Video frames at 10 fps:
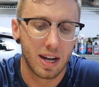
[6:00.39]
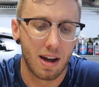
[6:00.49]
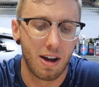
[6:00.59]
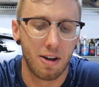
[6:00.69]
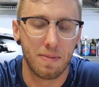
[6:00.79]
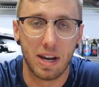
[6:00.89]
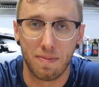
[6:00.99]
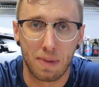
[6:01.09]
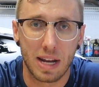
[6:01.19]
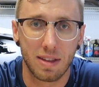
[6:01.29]

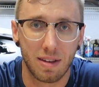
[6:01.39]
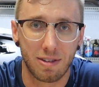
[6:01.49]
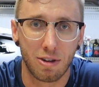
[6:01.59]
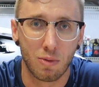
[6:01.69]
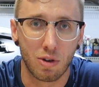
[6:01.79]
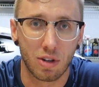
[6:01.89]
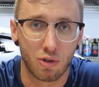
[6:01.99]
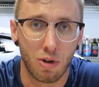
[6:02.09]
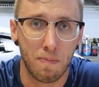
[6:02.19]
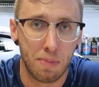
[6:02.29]
and paint the steering wheel
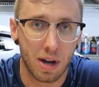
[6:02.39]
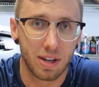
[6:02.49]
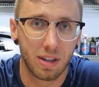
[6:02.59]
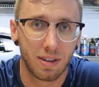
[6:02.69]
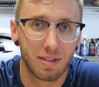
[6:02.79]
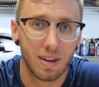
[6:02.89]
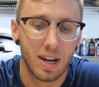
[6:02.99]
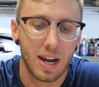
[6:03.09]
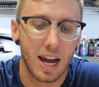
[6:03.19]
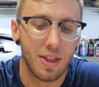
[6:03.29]
control buttons,
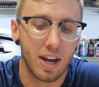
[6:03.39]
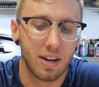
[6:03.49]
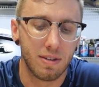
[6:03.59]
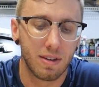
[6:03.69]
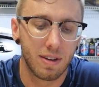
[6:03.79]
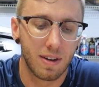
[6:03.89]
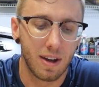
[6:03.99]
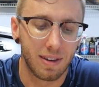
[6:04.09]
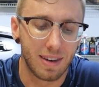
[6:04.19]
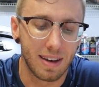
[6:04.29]
and then
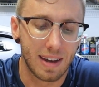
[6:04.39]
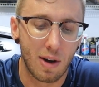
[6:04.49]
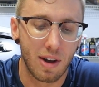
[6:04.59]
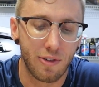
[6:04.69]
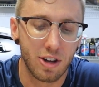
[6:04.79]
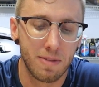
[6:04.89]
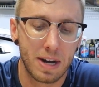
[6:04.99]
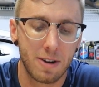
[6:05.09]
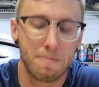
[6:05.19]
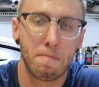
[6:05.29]
assess how I feel
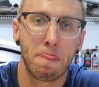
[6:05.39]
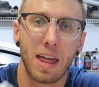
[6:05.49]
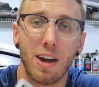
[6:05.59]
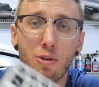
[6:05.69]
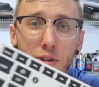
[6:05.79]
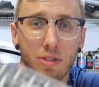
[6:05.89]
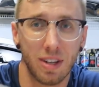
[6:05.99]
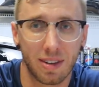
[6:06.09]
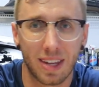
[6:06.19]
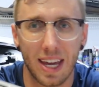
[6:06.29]
about them. I ordered
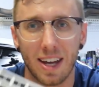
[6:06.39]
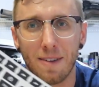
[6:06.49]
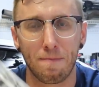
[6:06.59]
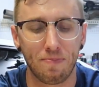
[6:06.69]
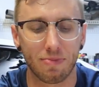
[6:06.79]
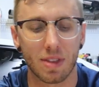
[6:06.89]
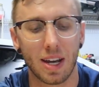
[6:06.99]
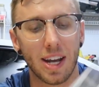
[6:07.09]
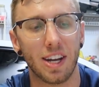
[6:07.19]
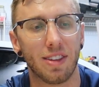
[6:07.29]
this kit,
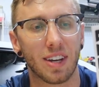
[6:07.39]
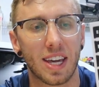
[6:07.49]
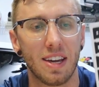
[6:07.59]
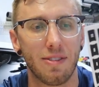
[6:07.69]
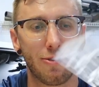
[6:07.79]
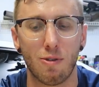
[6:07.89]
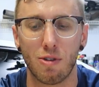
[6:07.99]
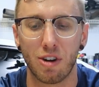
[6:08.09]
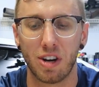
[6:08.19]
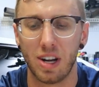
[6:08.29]
and it's a kit
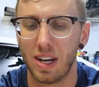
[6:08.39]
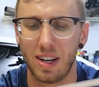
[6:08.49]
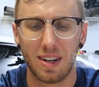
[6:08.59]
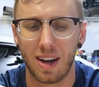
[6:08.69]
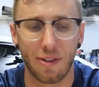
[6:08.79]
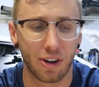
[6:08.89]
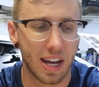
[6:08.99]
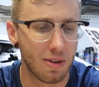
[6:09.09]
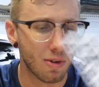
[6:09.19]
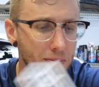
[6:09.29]
for, I
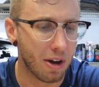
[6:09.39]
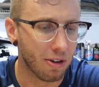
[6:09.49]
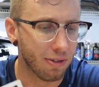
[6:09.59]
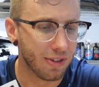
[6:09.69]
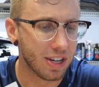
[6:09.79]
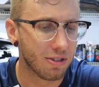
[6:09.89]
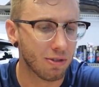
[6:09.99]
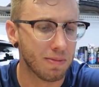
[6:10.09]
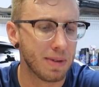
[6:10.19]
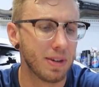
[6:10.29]
forget what model
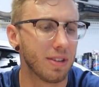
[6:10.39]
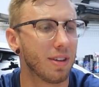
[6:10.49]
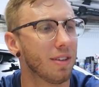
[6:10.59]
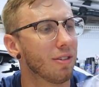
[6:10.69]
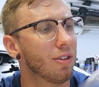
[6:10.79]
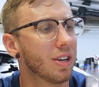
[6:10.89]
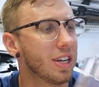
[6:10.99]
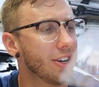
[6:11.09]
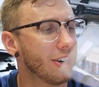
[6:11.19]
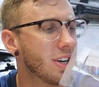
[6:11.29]
vehicle, maybe it says on
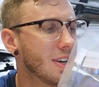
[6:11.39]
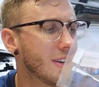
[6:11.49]
here.